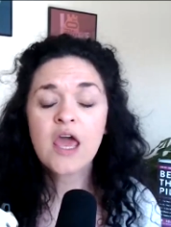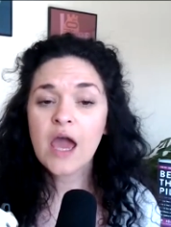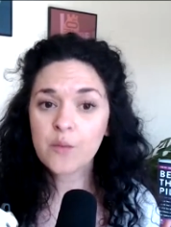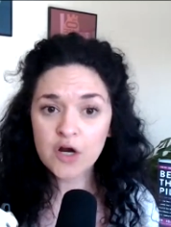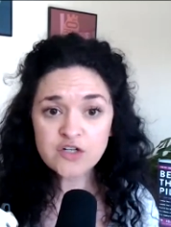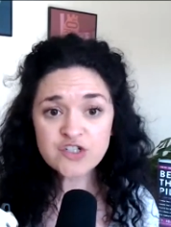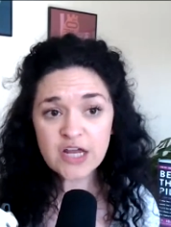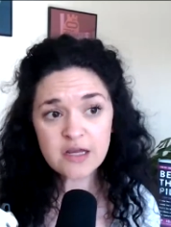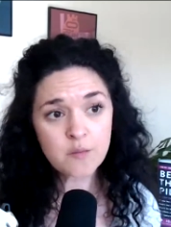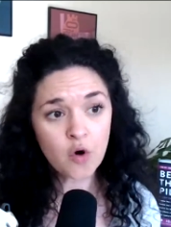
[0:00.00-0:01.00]
And we're
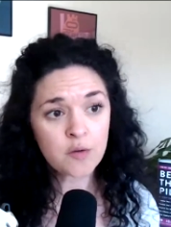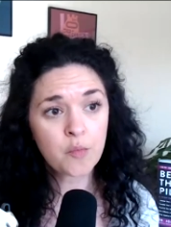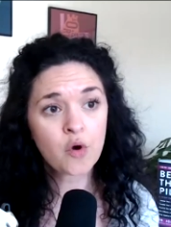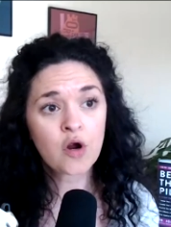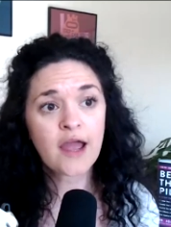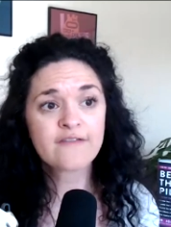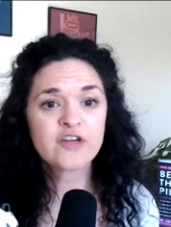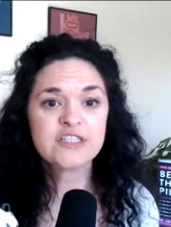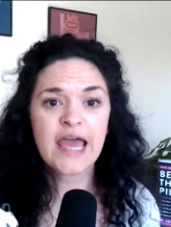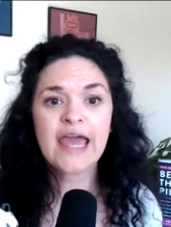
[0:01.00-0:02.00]
understanding more and more
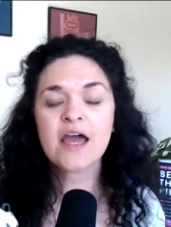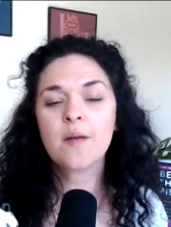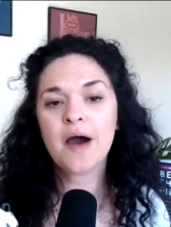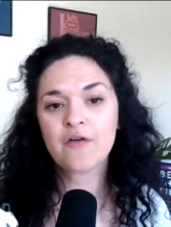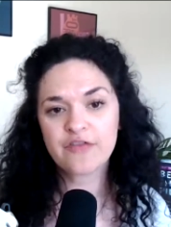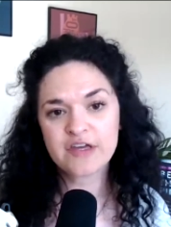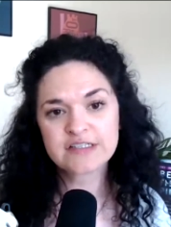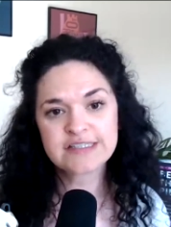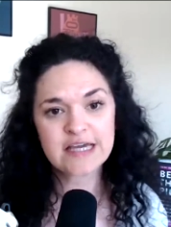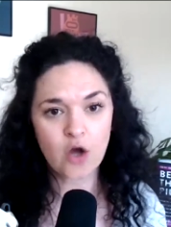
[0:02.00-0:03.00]
every day about
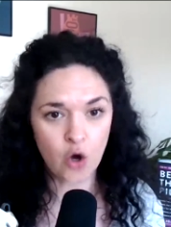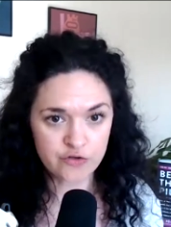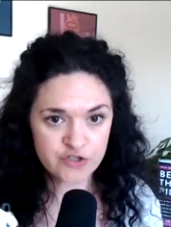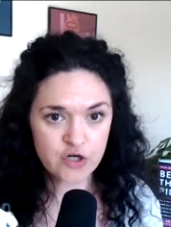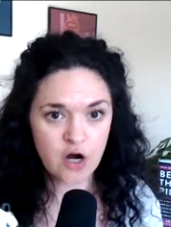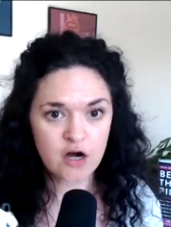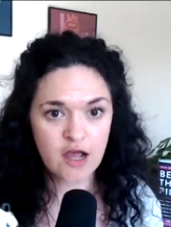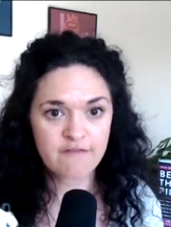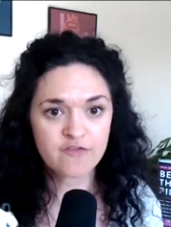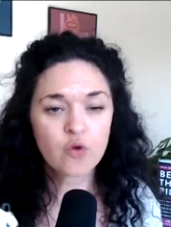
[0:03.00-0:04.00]
things that alter our
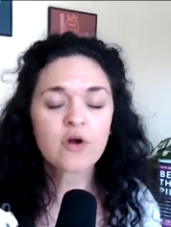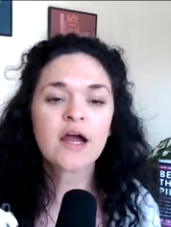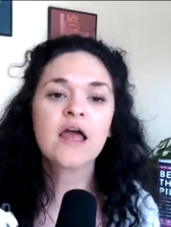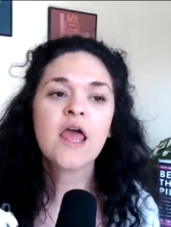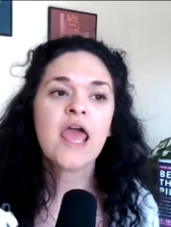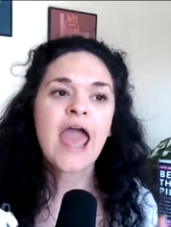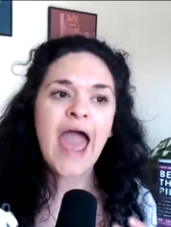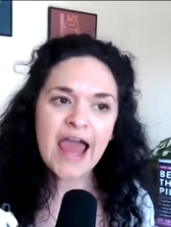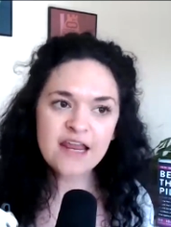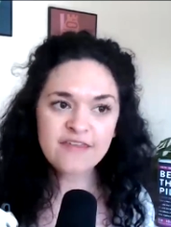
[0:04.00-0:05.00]
gut flora.
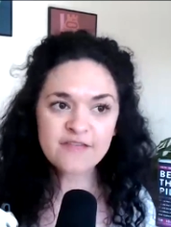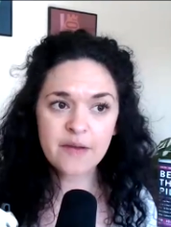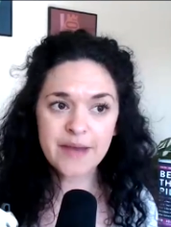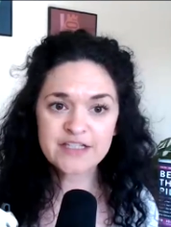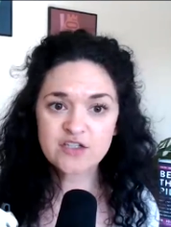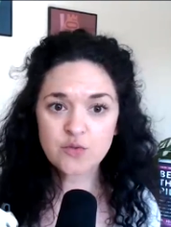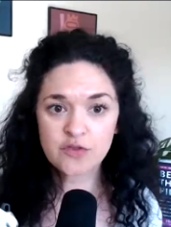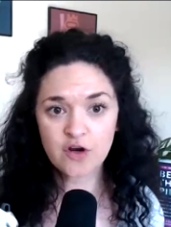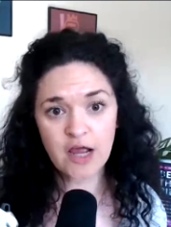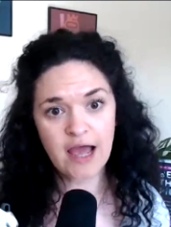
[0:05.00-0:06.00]
Anything that messes with
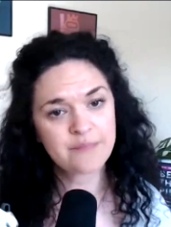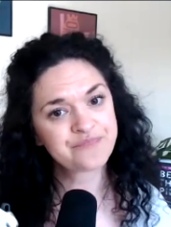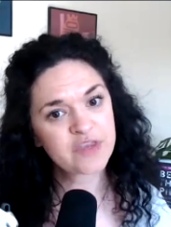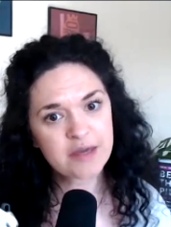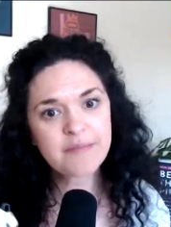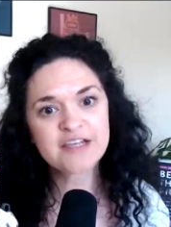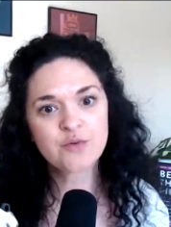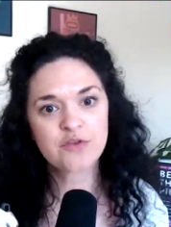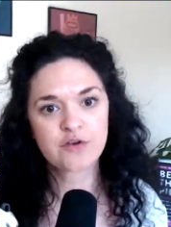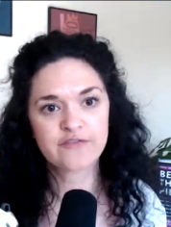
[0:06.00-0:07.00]
your gut can mess
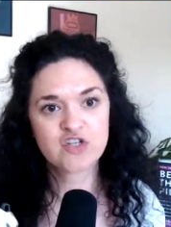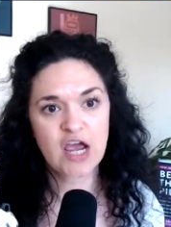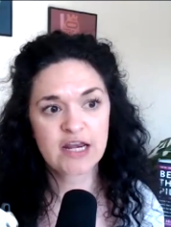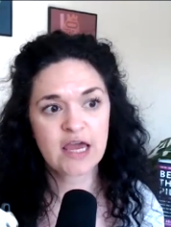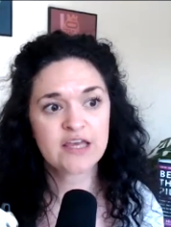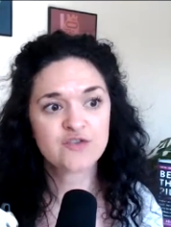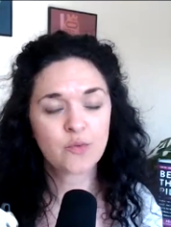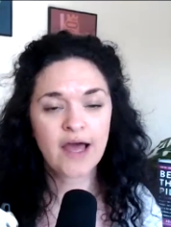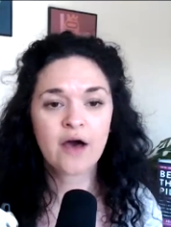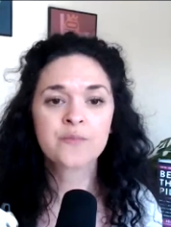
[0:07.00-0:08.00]
with your vagina as
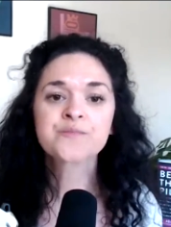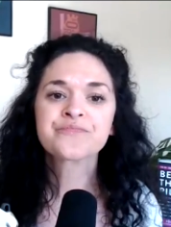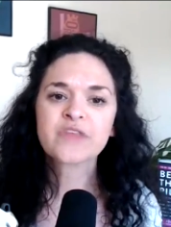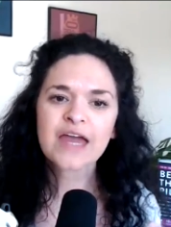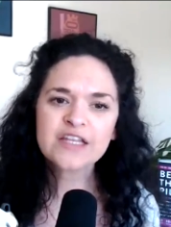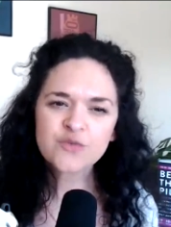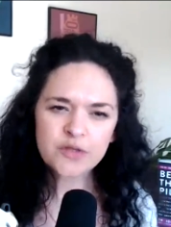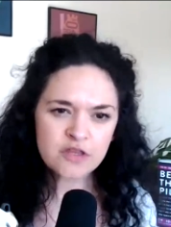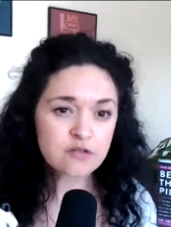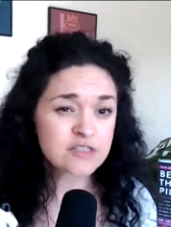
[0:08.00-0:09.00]
well. And it's really those